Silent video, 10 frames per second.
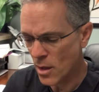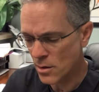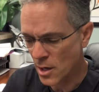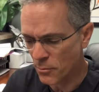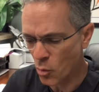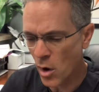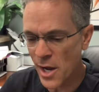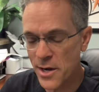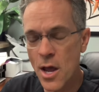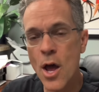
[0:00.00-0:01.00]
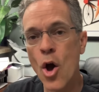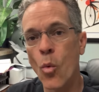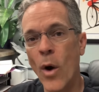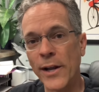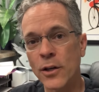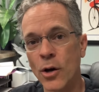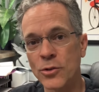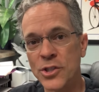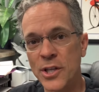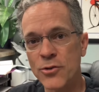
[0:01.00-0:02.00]
Number one, white coat
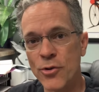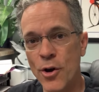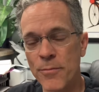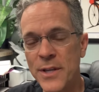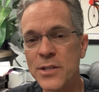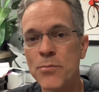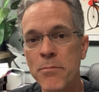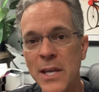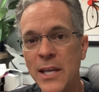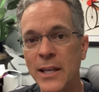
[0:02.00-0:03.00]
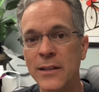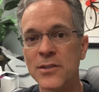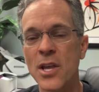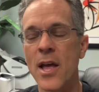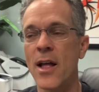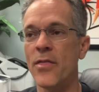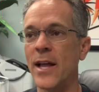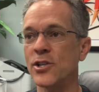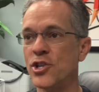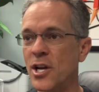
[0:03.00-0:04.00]
syndrome. This means
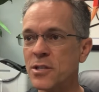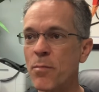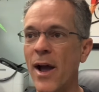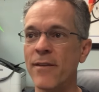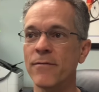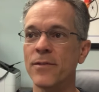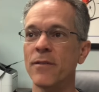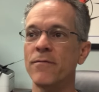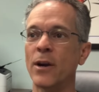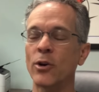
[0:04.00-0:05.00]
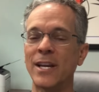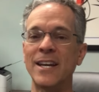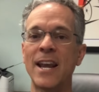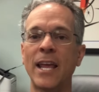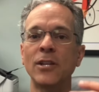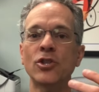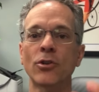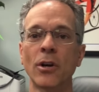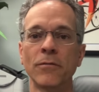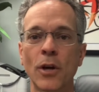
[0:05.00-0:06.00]
that just by the very
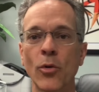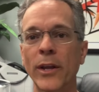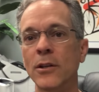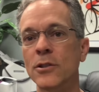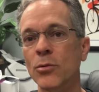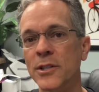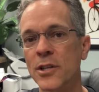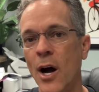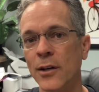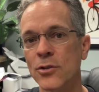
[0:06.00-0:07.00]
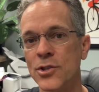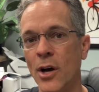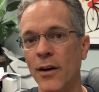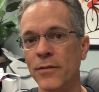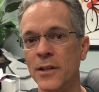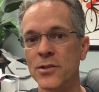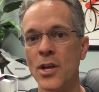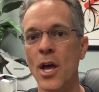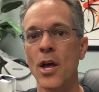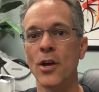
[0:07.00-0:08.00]
nature of going into a doctor's office,
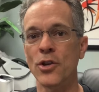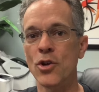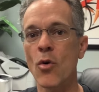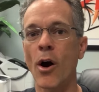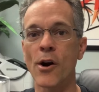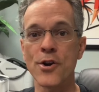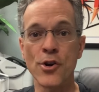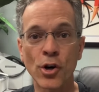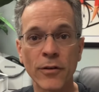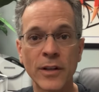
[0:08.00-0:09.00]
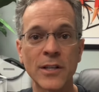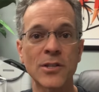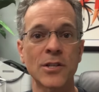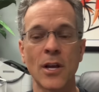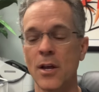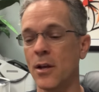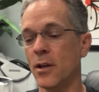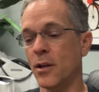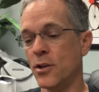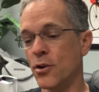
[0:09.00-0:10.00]
you are nervous,
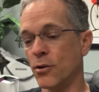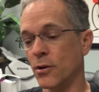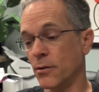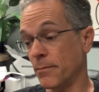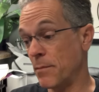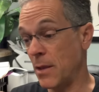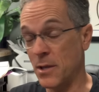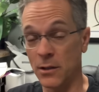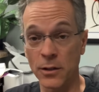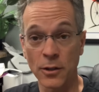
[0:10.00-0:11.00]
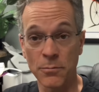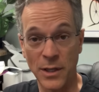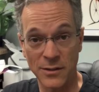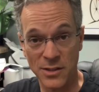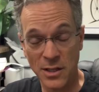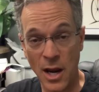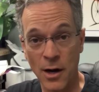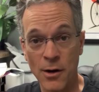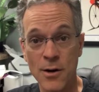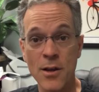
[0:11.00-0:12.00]
you're maybe a little bit
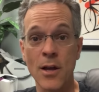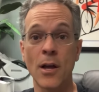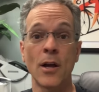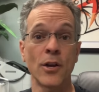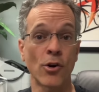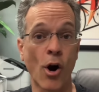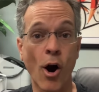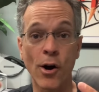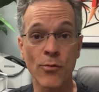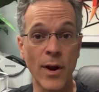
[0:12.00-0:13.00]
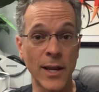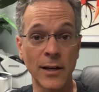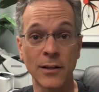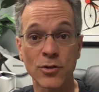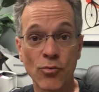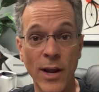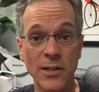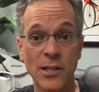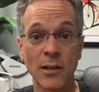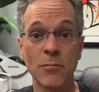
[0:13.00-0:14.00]
scared, your heart rate is
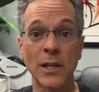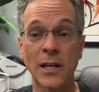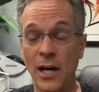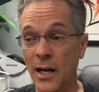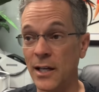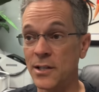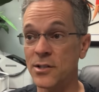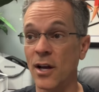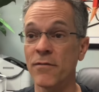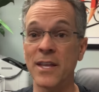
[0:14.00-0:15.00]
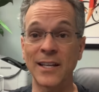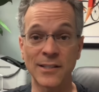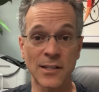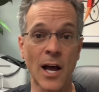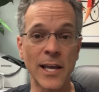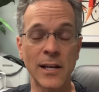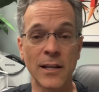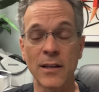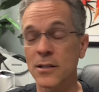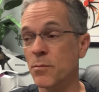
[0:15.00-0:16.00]
racing because of the
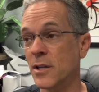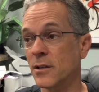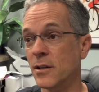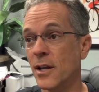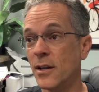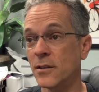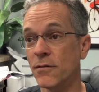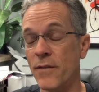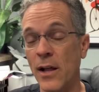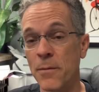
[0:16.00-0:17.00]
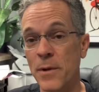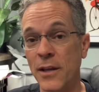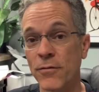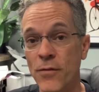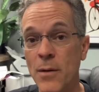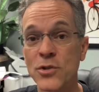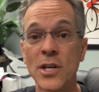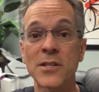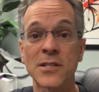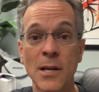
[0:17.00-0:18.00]
anxiety that's been developing from
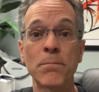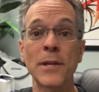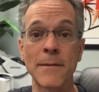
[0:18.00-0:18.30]
just simply